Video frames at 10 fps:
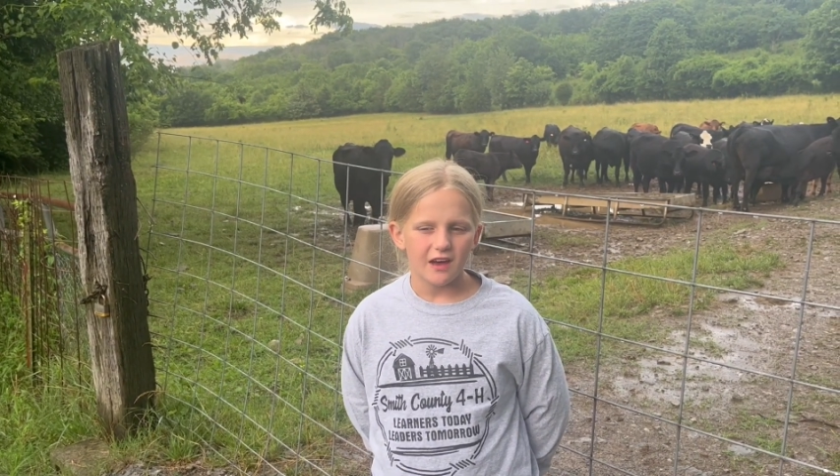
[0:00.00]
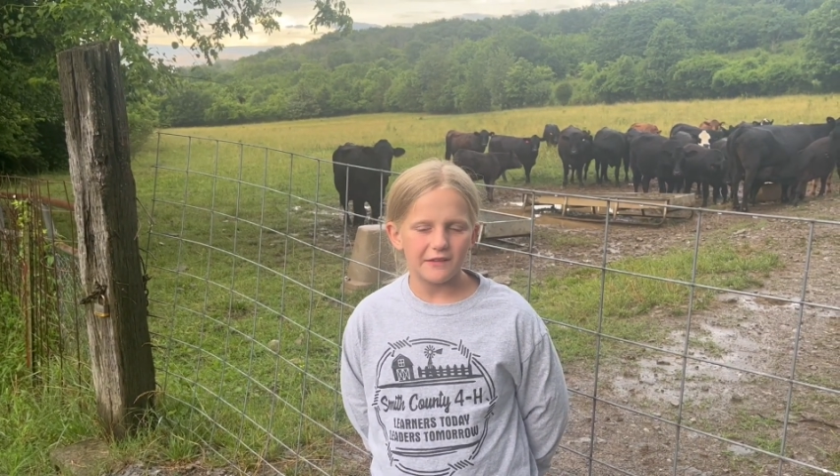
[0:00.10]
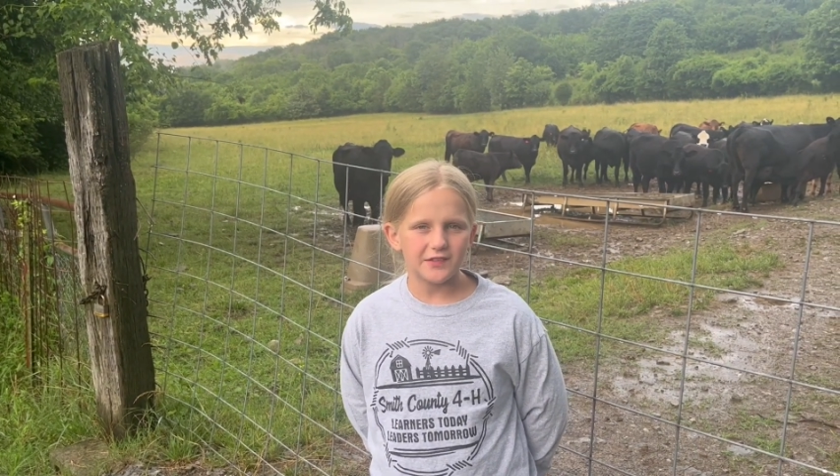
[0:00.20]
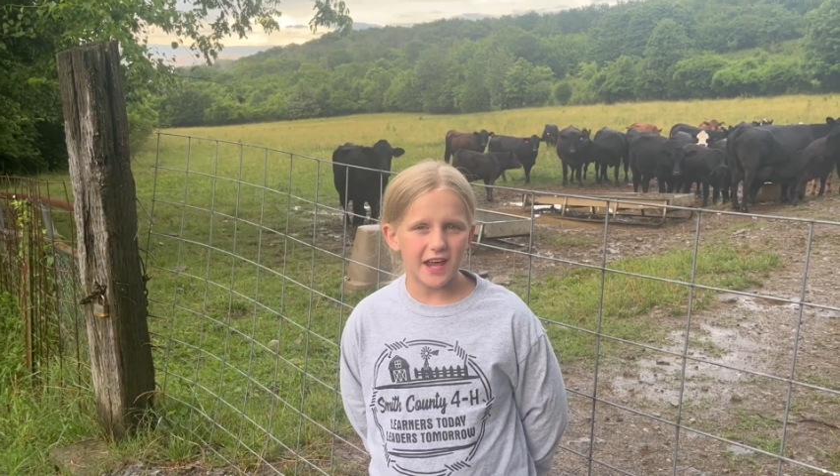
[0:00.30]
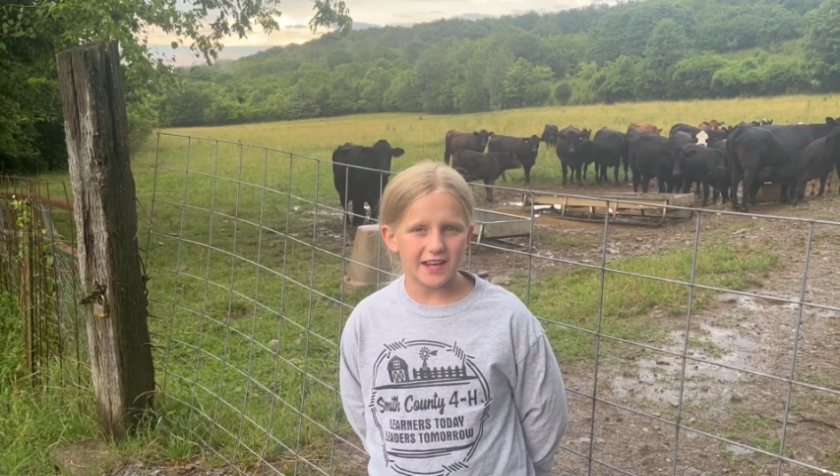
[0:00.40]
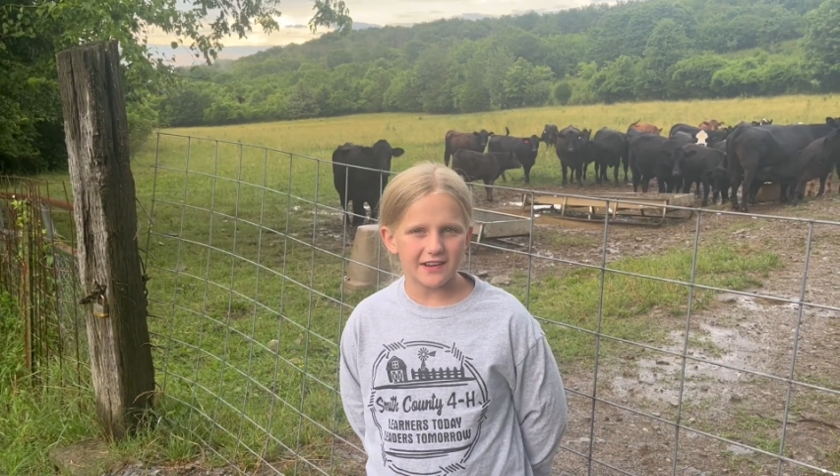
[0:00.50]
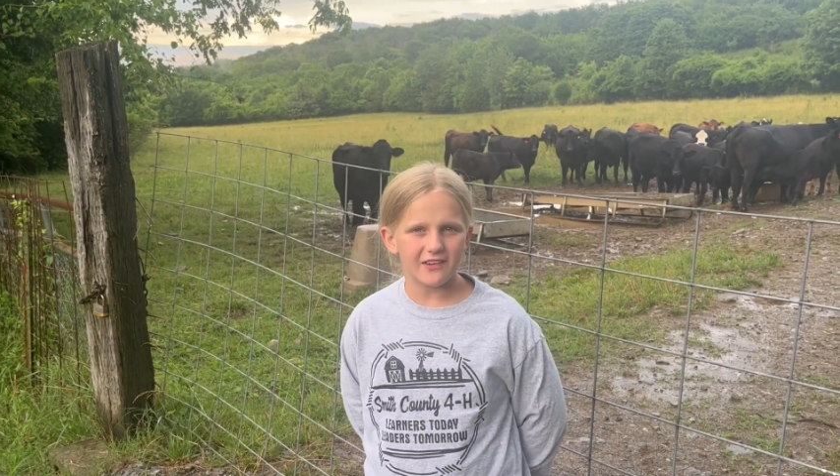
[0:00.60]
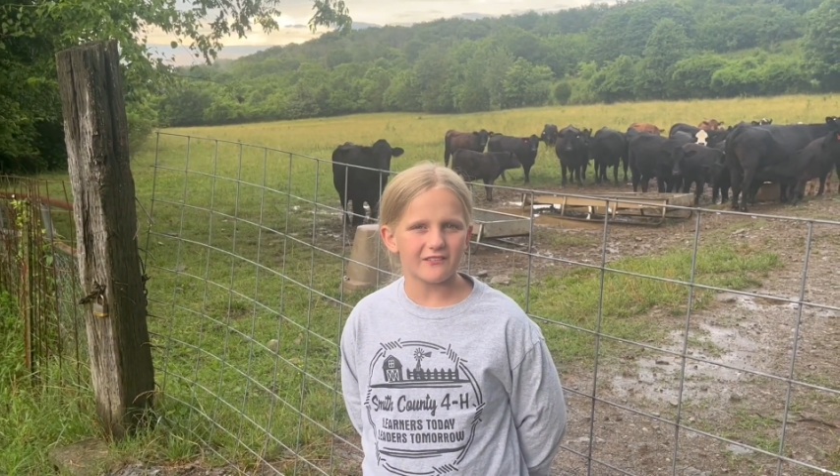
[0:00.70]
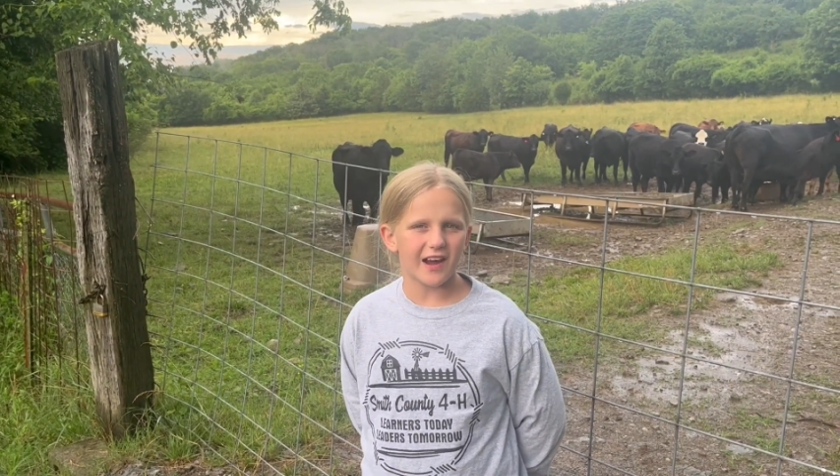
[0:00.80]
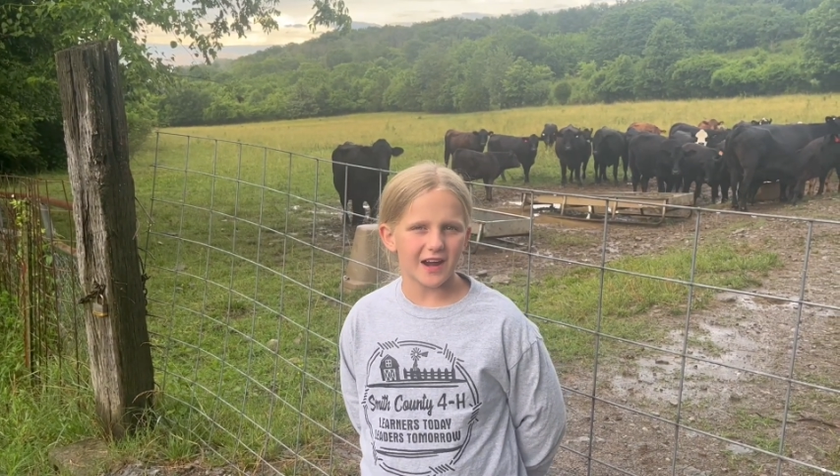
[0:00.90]
of 10
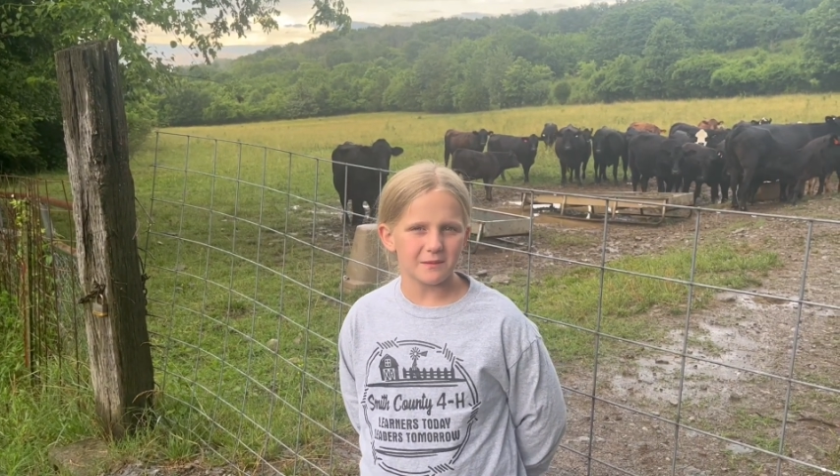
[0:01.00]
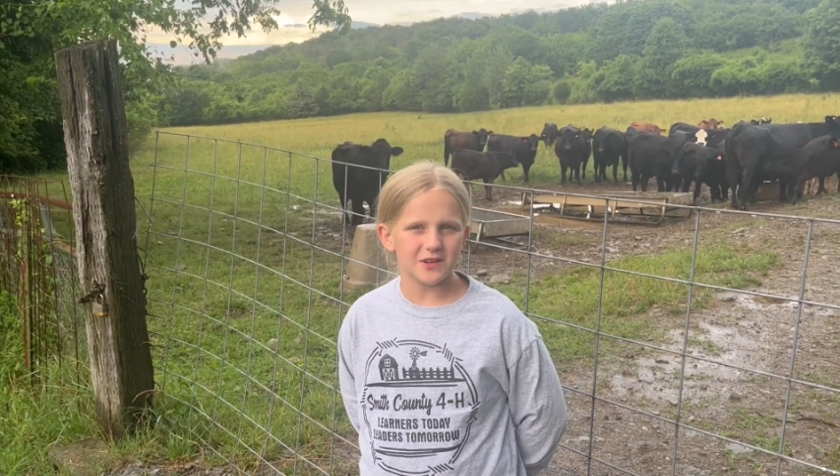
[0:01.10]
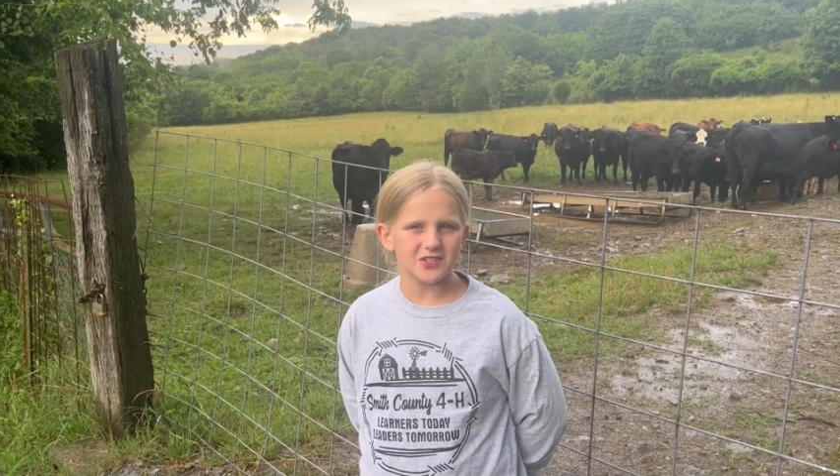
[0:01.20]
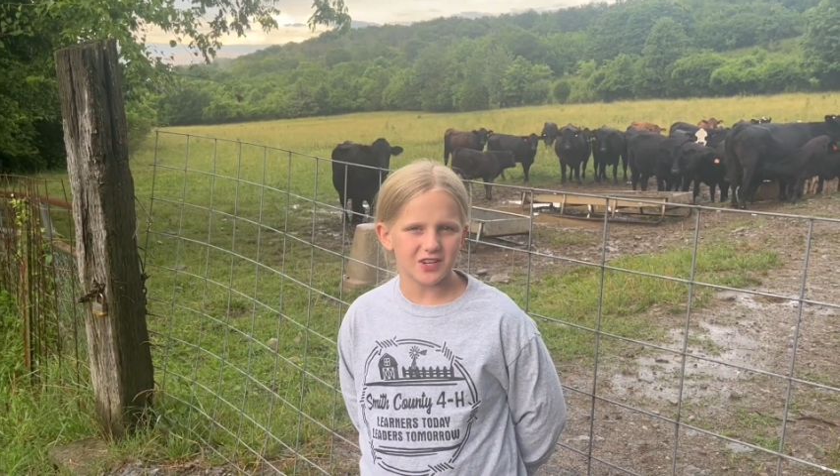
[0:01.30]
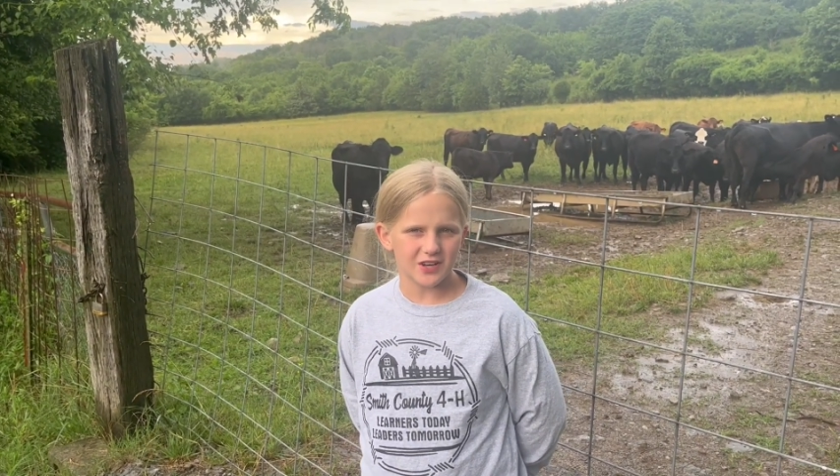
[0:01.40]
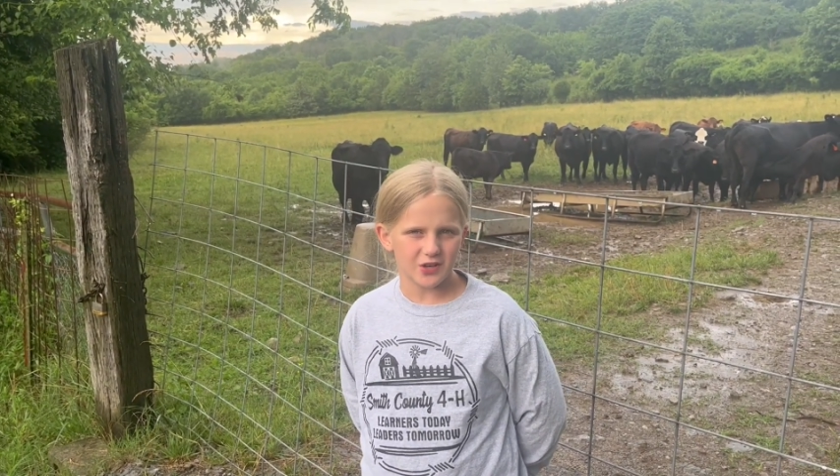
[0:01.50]
different vitamins and